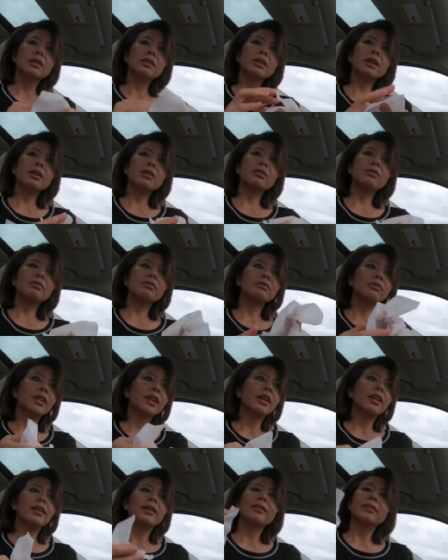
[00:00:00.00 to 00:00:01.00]
So
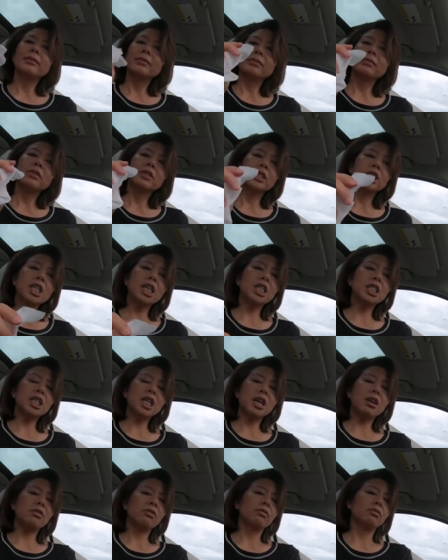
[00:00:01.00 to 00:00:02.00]
stay
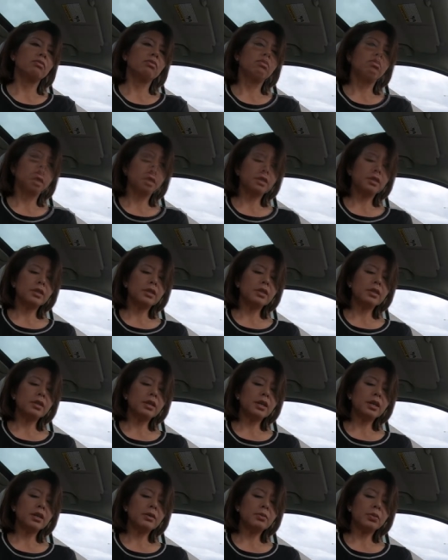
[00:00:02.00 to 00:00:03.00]
safe. So I
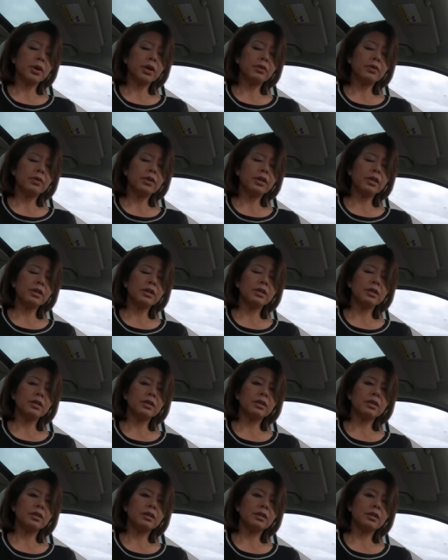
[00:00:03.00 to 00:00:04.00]
didn't eat
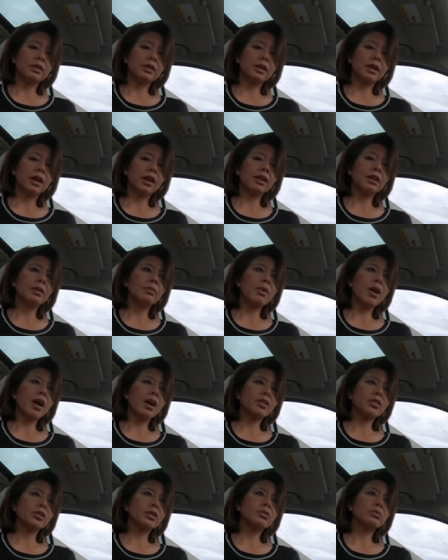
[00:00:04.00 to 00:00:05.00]
breakfast. And I'm
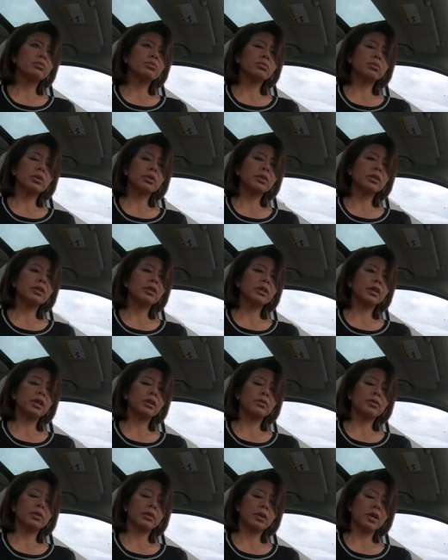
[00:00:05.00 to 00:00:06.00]
actually really
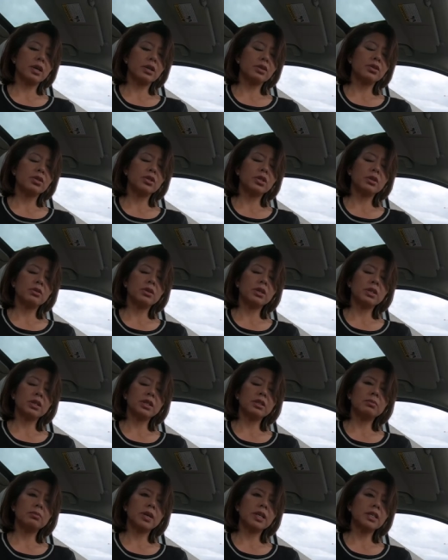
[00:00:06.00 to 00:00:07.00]
late for lunch. So this
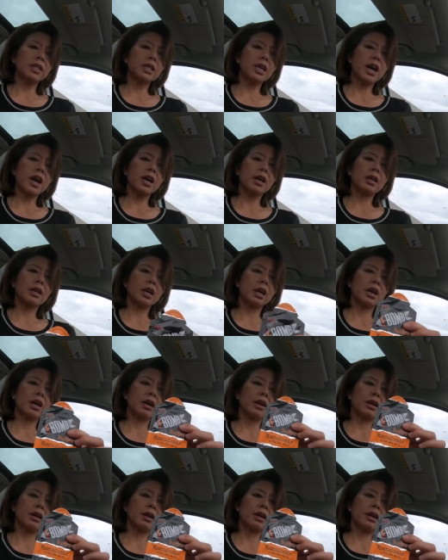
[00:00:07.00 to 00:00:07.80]
is my snack.